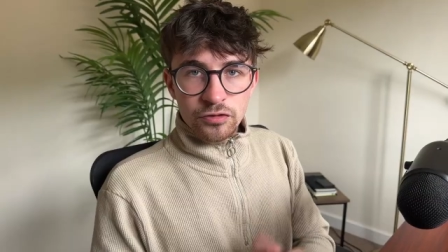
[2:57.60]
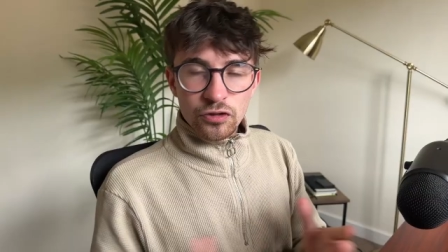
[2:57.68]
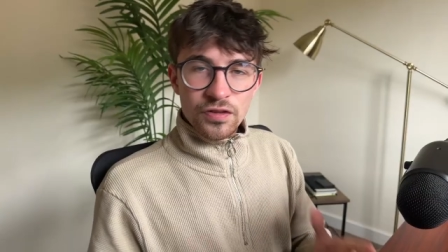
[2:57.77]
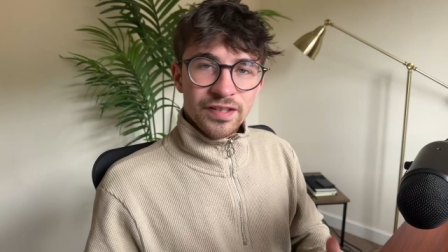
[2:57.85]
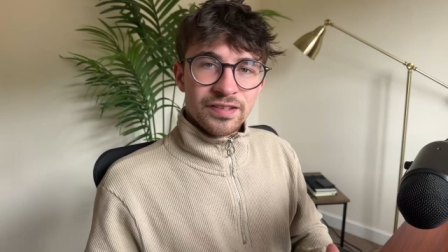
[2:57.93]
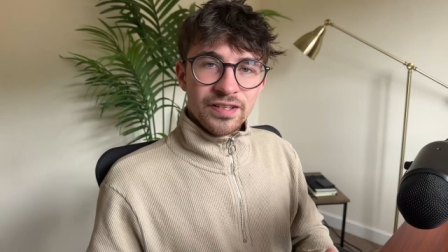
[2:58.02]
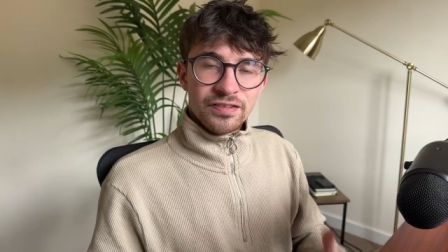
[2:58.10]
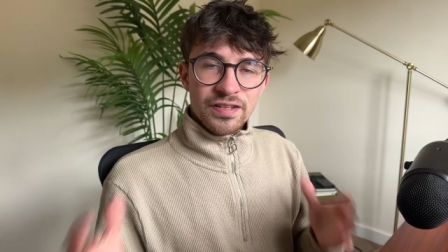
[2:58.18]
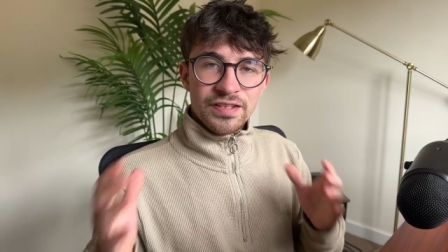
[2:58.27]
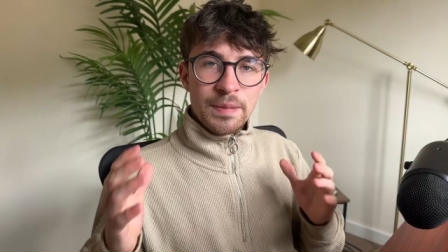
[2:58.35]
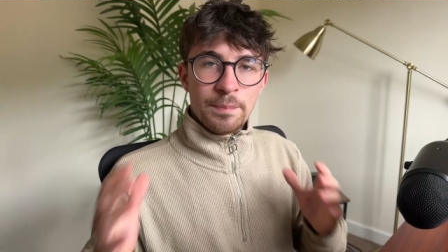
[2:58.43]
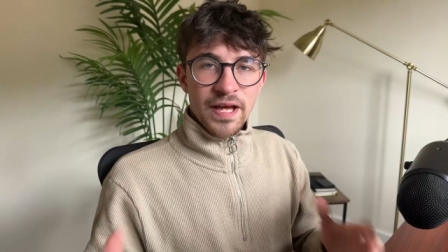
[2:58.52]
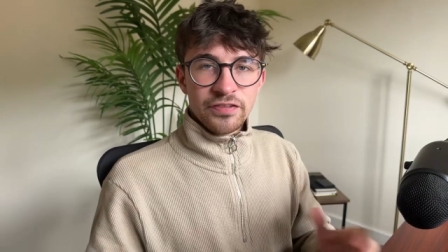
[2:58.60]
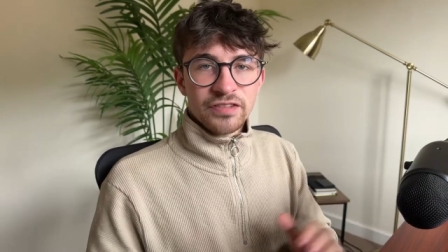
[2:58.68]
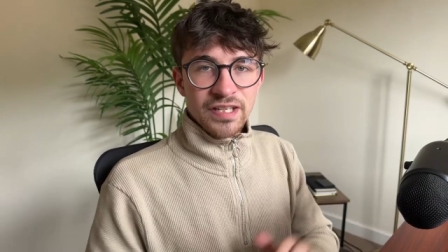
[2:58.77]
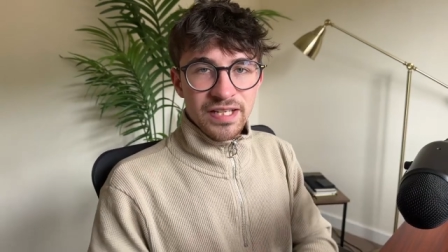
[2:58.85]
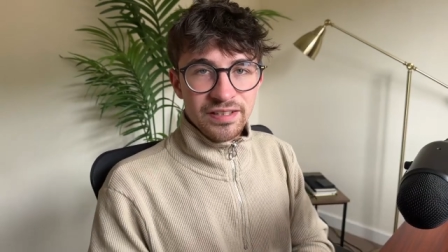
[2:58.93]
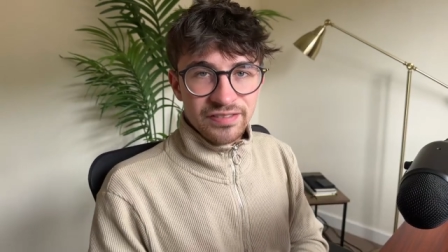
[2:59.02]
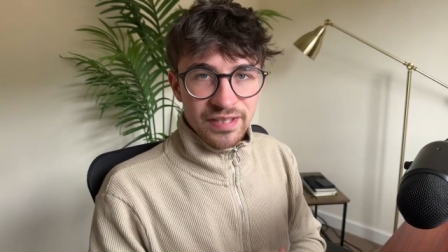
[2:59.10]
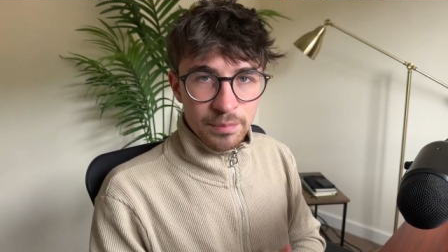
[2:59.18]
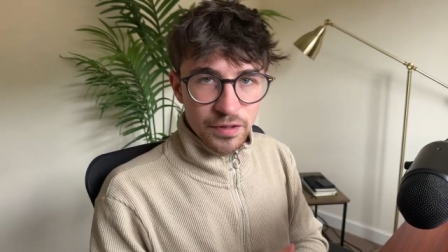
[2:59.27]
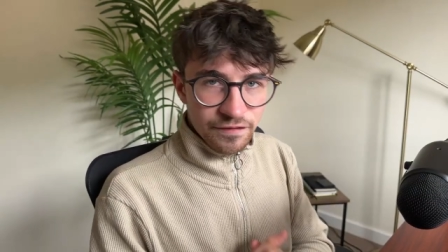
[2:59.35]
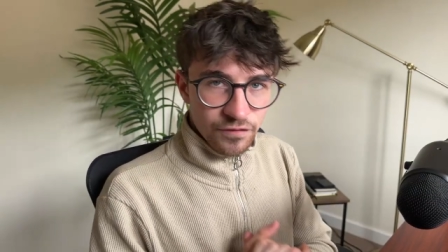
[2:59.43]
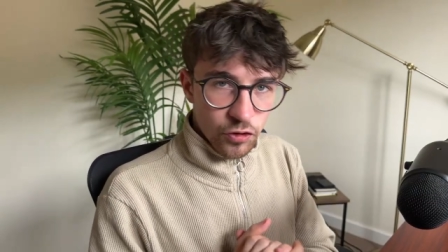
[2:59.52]
So that is the best
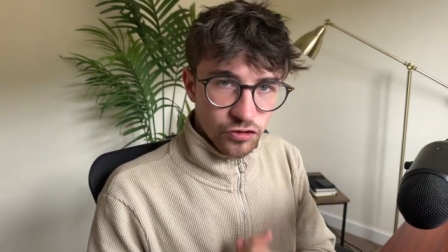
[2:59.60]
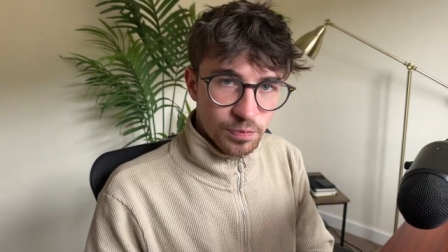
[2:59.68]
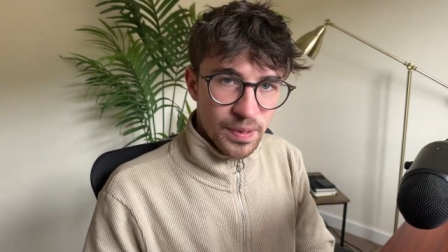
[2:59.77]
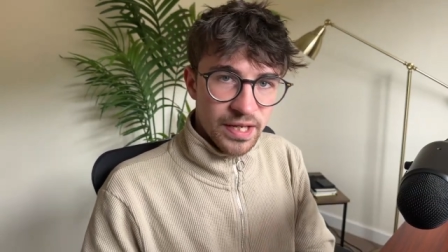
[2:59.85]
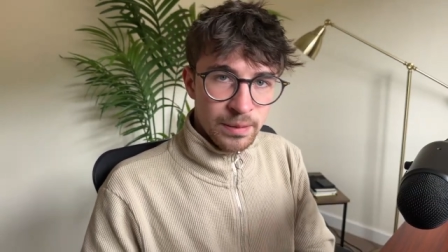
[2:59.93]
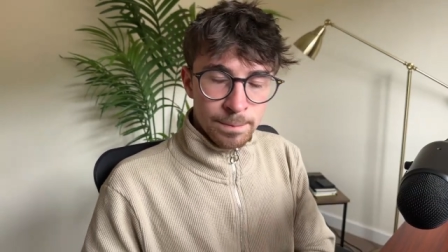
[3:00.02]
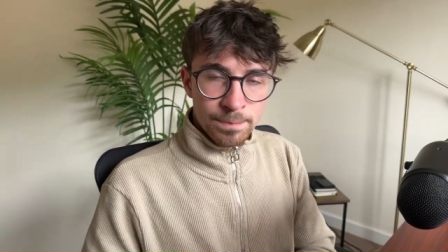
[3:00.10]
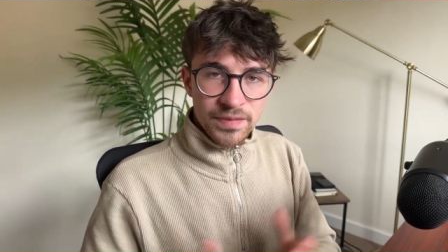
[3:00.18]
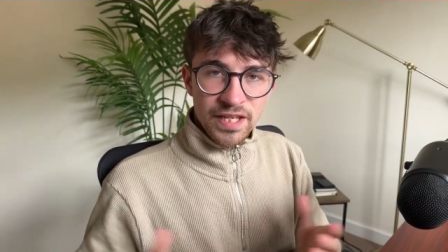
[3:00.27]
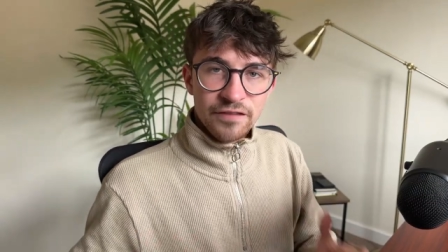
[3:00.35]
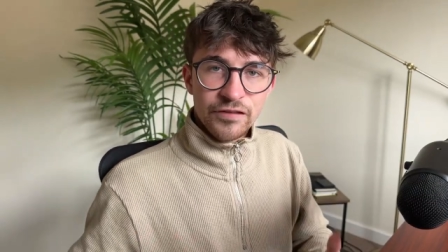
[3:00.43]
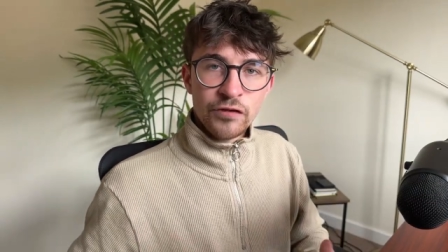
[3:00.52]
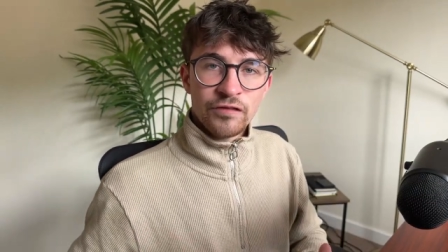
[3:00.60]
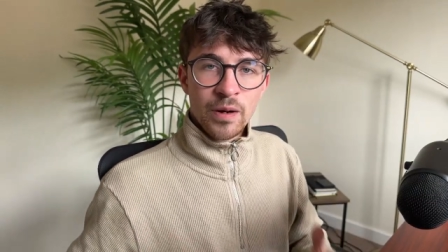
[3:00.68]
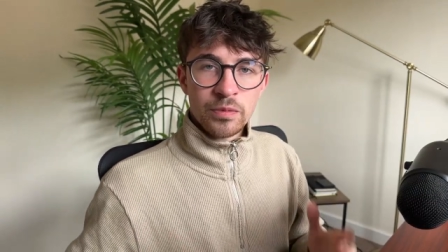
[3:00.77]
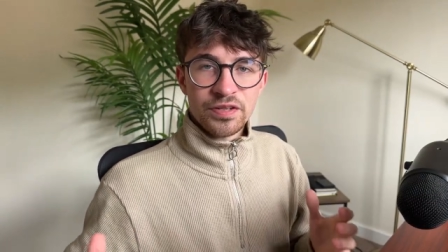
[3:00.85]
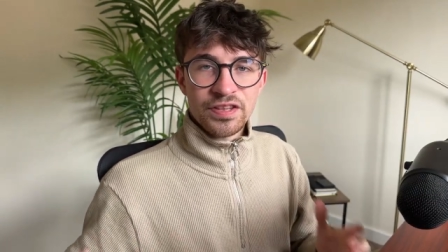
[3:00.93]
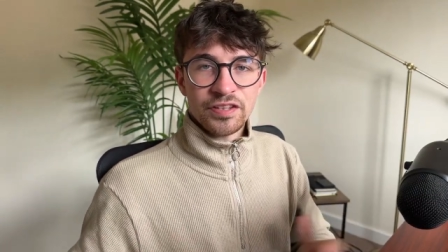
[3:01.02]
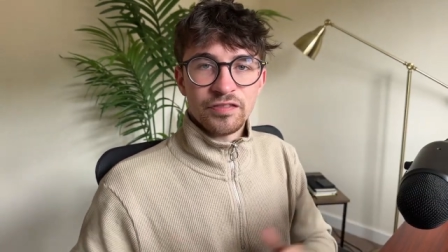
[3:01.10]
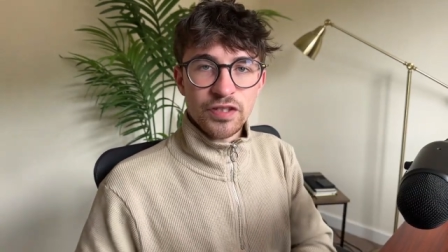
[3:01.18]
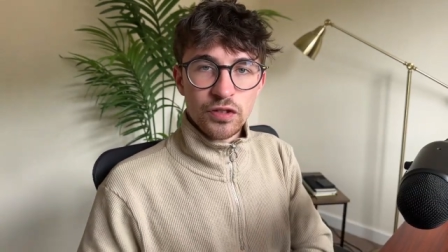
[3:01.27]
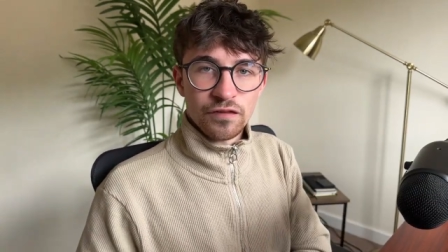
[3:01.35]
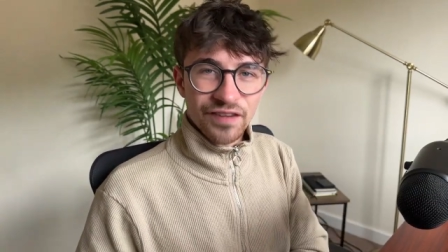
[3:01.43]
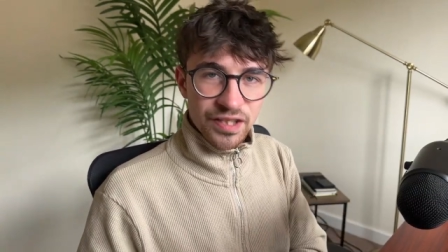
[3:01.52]
eSIM for Spain. If you found this
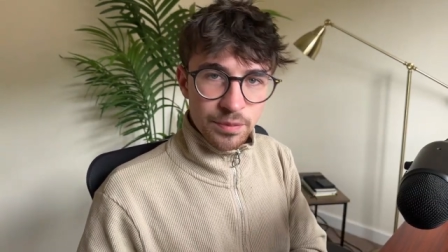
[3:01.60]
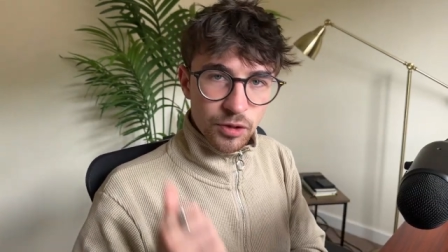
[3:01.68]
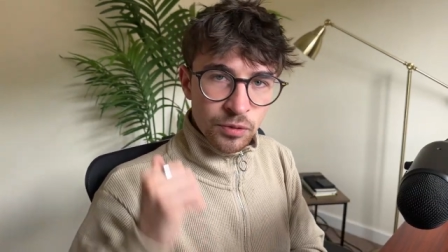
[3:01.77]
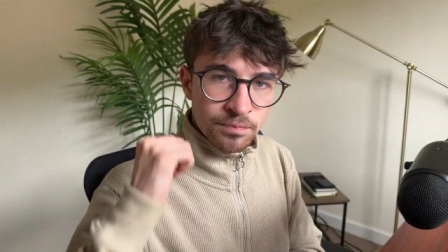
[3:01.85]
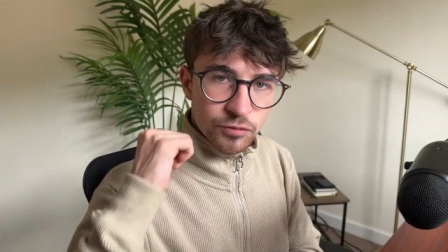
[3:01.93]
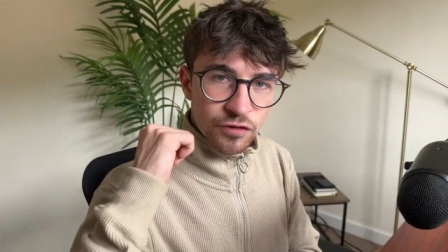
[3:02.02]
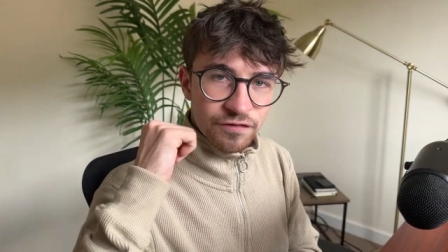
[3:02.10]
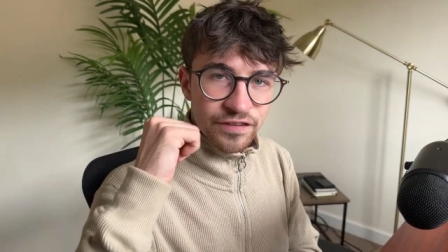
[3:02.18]
video valuable, don't